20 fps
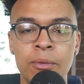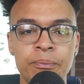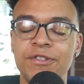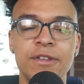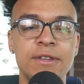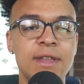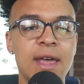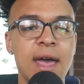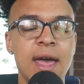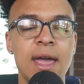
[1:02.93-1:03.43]

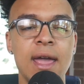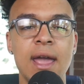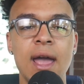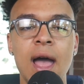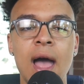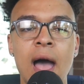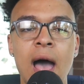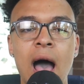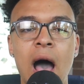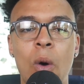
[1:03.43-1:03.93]
Today,
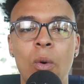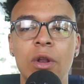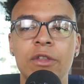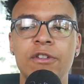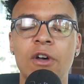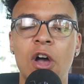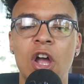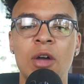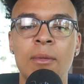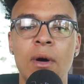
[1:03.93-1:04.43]
I want to
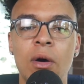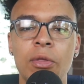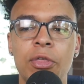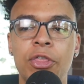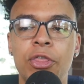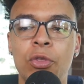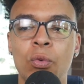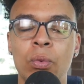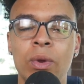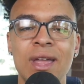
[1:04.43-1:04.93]
talk about
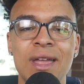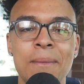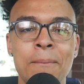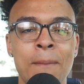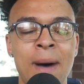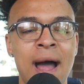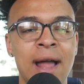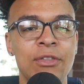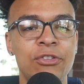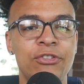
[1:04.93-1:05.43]
3
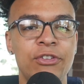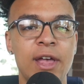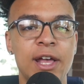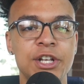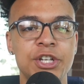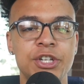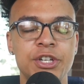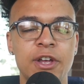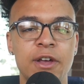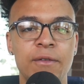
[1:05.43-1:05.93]
mindset
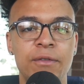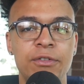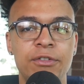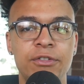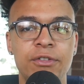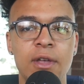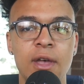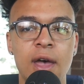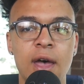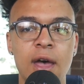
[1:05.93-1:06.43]

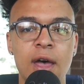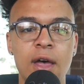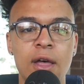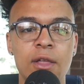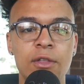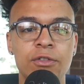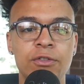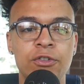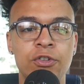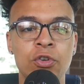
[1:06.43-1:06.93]
shifts
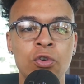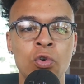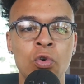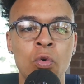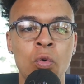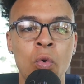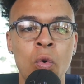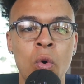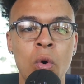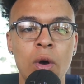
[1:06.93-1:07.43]

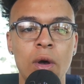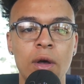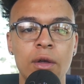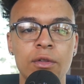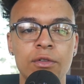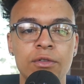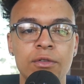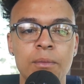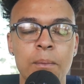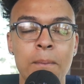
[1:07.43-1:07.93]
to
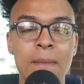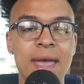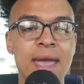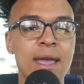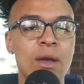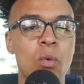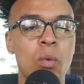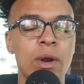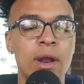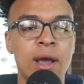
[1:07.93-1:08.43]

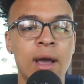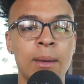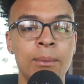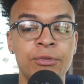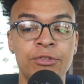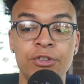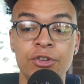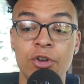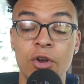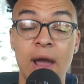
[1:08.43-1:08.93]
make when it
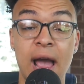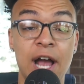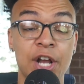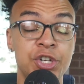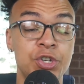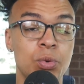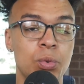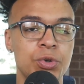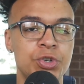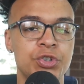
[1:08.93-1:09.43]
comes to your
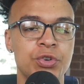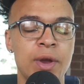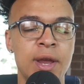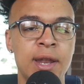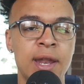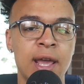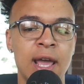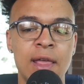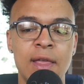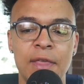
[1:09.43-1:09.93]
actual
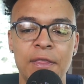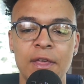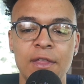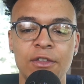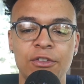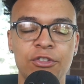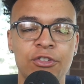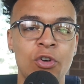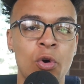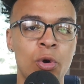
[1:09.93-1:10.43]
training. And I think
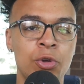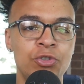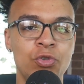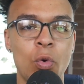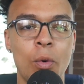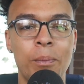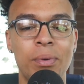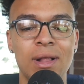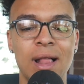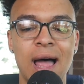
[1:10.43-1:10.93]
this is going to
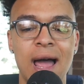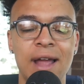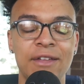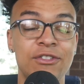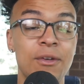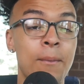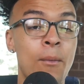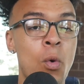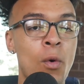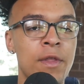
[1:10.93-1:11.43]
apply
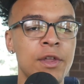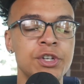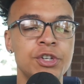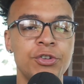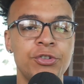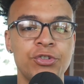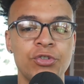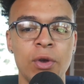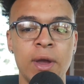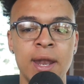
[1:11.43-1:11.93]
to more than
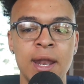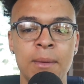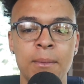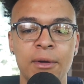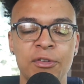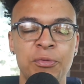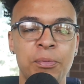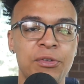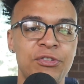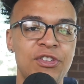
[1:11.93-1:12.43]
just training,
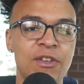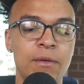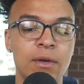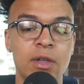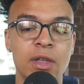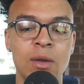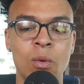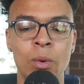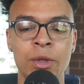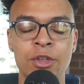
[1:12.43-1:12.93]
but
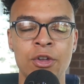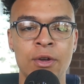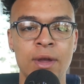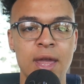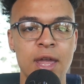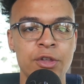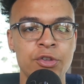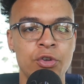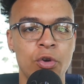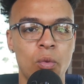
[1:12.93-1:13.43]
specifically when you're
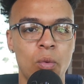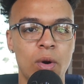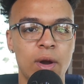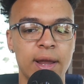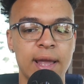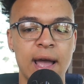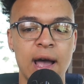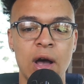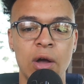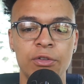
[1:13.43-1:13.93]
in your
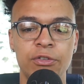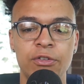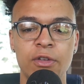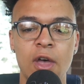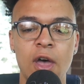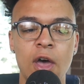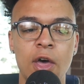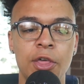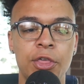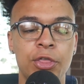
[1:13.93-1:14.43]
workouts,
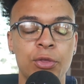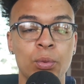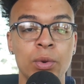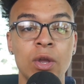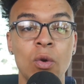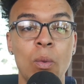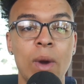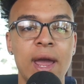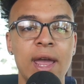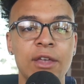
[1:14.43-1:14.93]

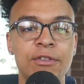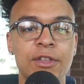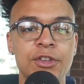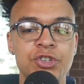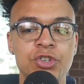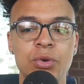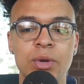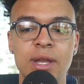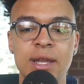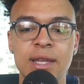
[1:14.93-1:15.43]
3 ways
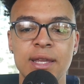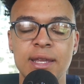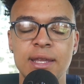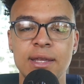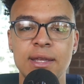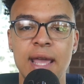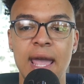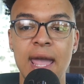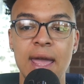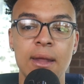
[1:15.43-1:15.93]
that you can
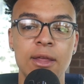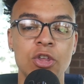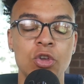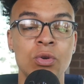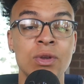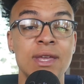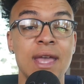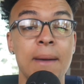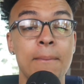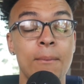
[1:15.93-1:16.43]

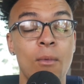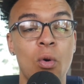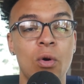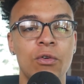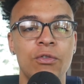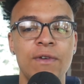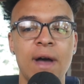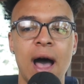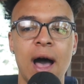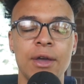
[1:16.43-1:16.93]
get
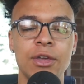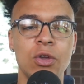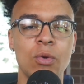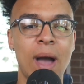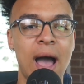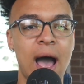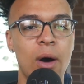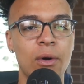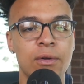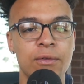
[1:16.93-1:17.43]
more value
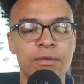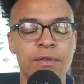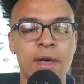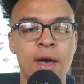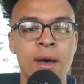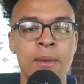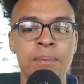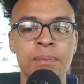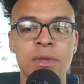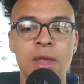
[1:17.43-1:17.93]
out of
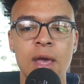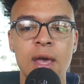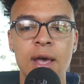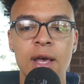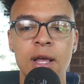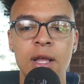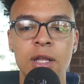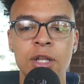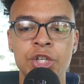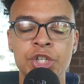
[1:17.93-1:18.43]
them
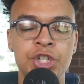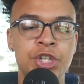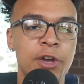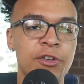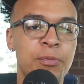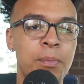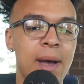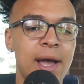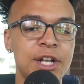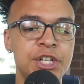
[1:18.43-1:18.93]

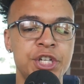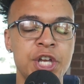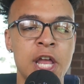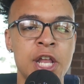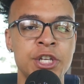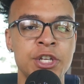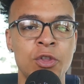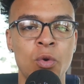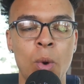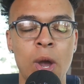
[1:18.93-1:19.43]
just by
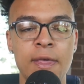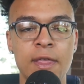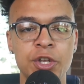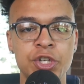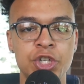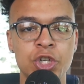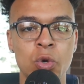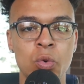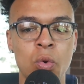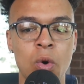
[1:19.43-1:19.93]
changing the way
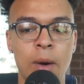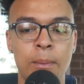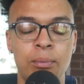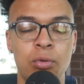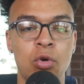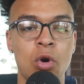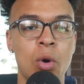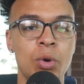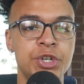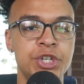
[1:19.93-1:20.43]
that you
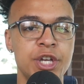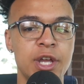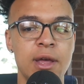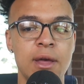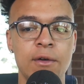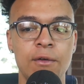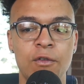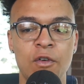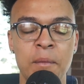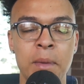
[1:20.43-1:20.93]
approach
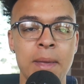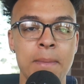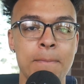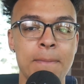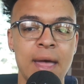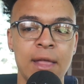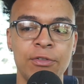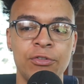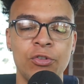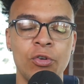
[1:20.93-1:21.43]
it from a
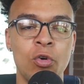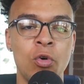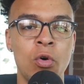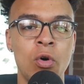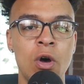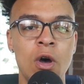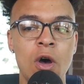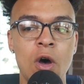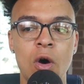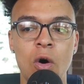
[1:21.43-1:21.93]

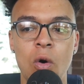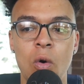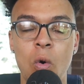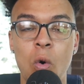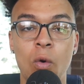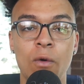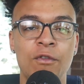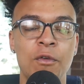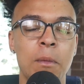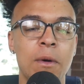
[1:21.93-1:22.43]
mental
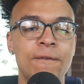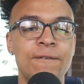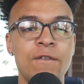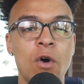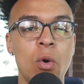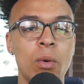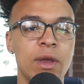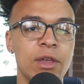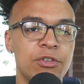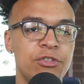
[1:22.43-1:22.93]
or from a
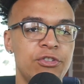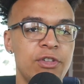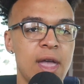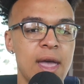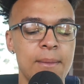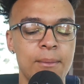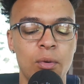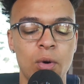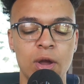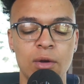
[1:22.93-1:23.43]
focus
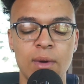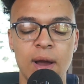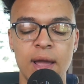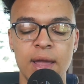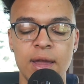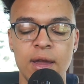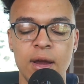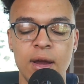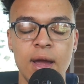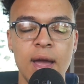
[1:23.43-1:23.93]
standpoint right
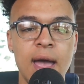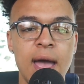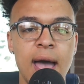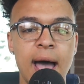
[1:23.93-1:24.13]
here.